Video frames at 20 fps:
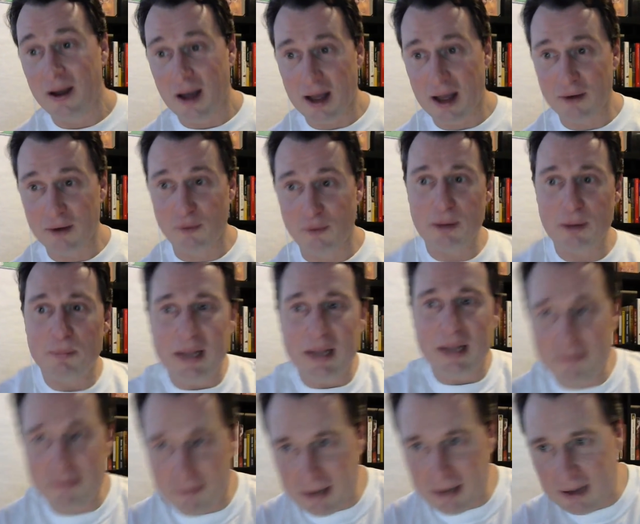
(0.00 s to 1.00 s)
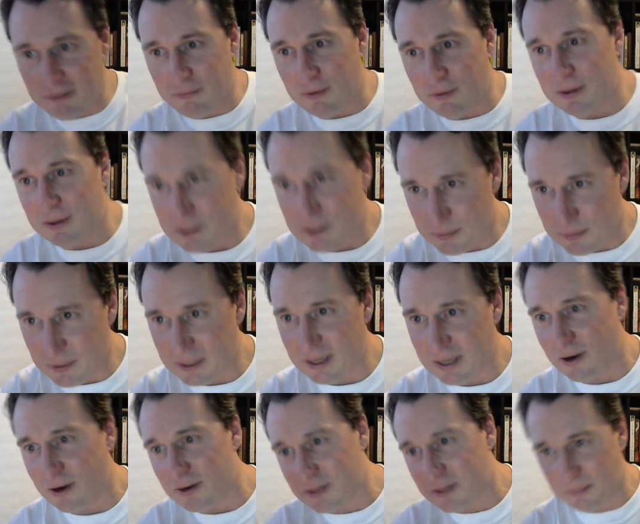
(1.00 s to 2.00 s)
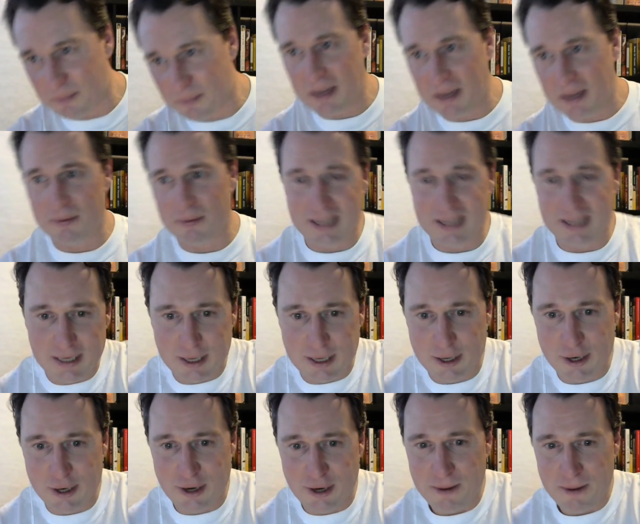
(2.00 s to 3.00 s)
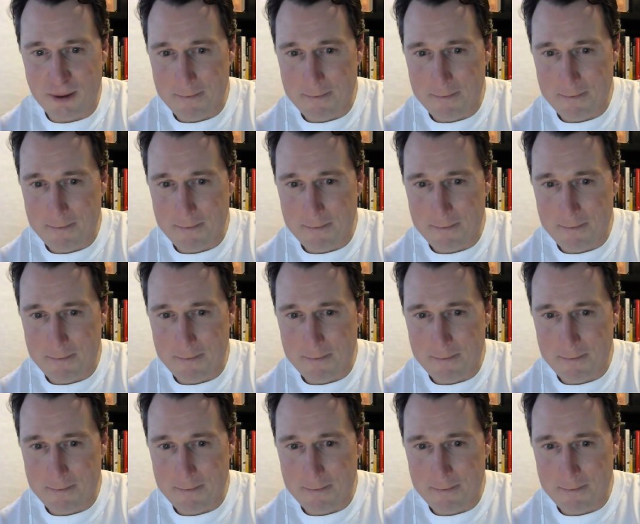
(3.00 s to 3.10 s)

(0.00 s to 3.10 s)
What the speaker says: I don't want to play favorites, but there are some people in here